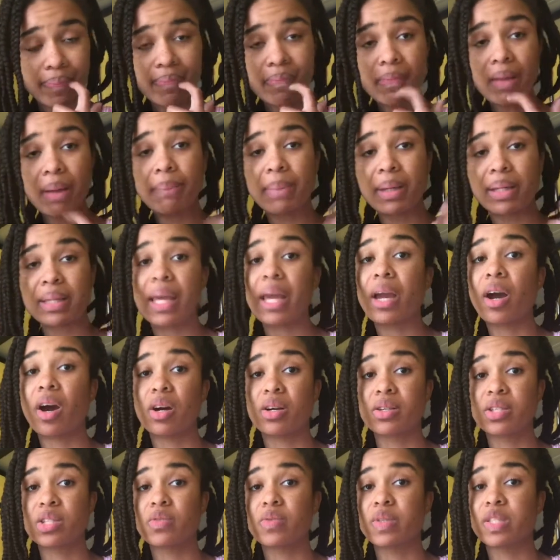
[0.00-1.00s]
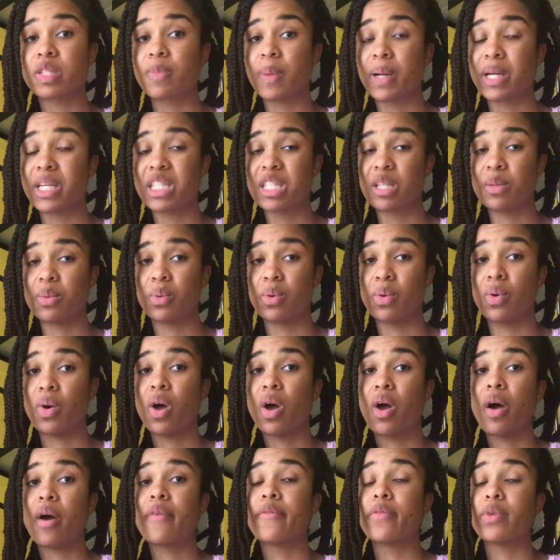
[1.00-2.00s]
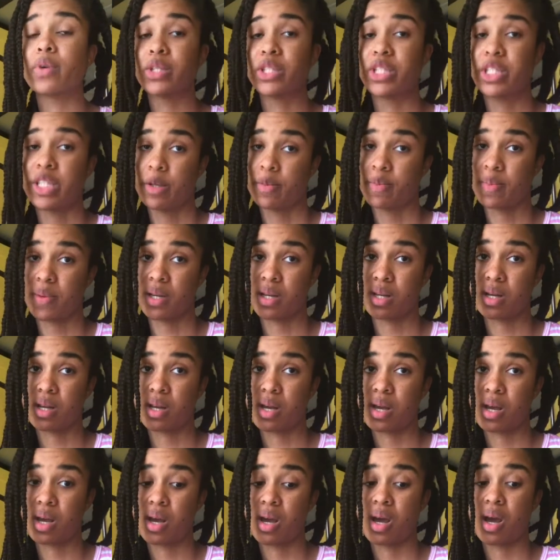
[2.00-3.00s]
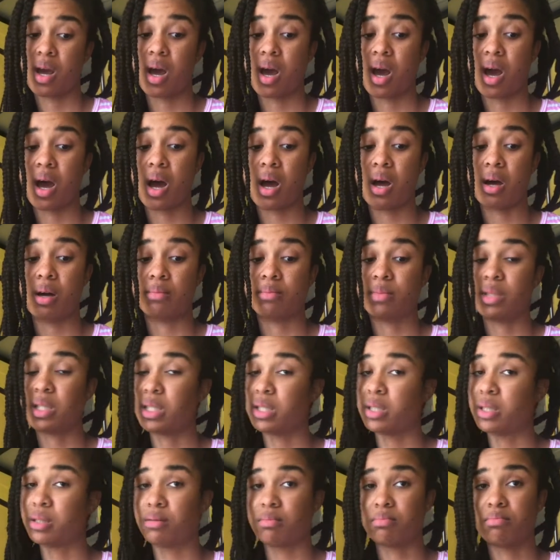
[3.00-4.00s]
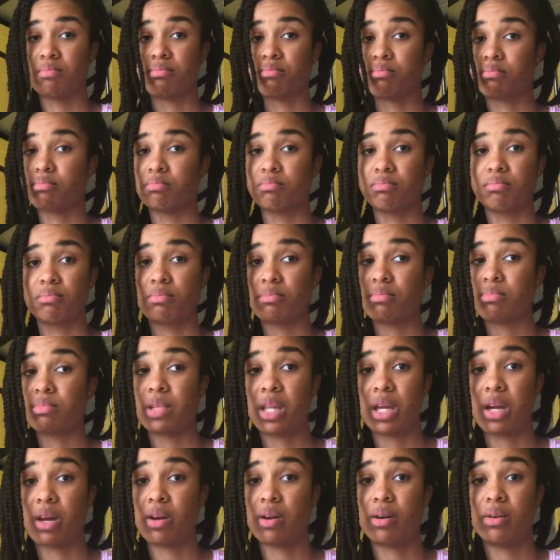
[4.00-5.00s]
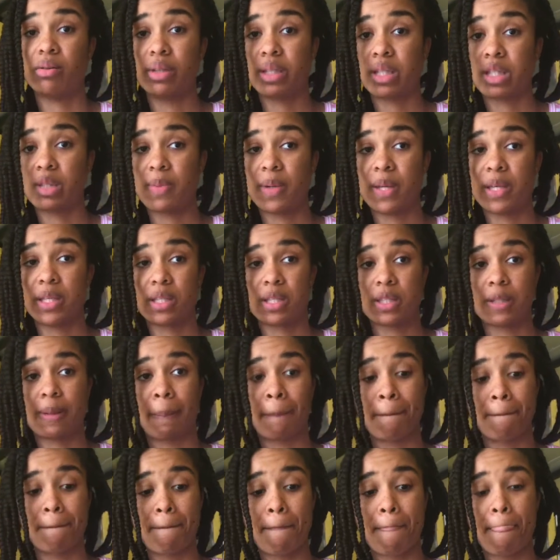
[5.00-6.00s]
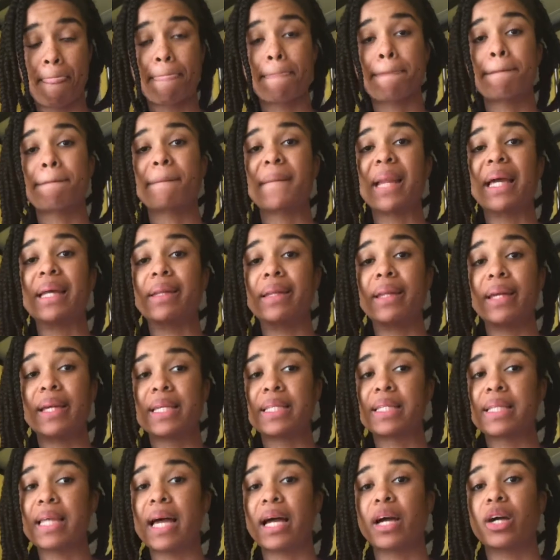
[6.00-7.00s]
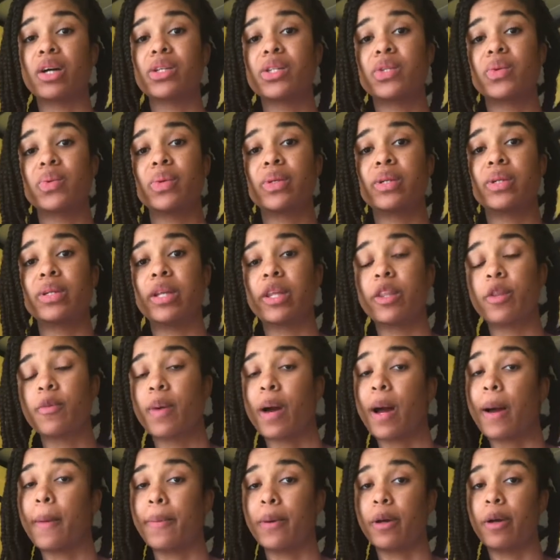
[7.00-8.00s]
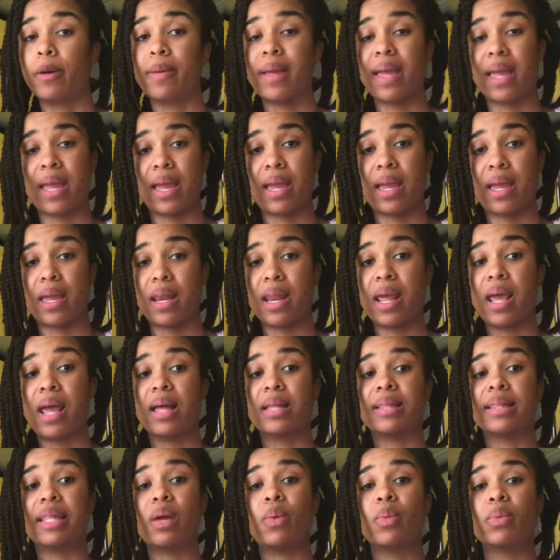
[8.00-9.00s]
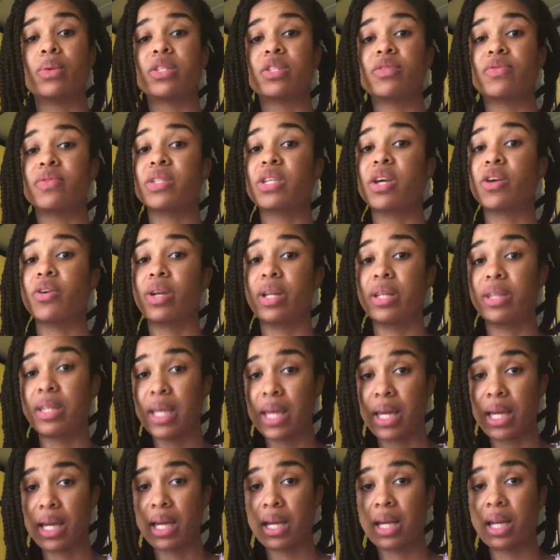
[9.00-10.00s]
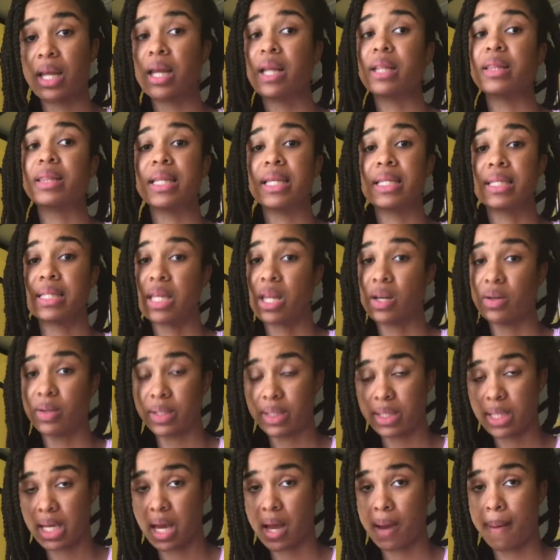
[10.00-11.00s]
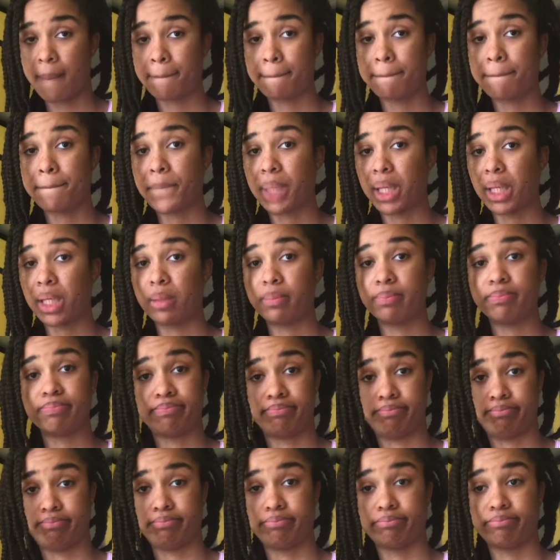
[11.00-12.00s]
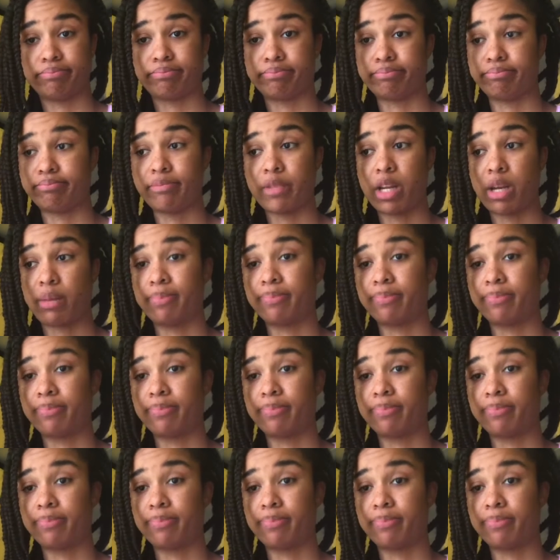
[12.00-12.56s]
But they are also responsible for shipping. It's their own expense. Unless I go to another pop-up and they want to return it, then that's the only time. But no.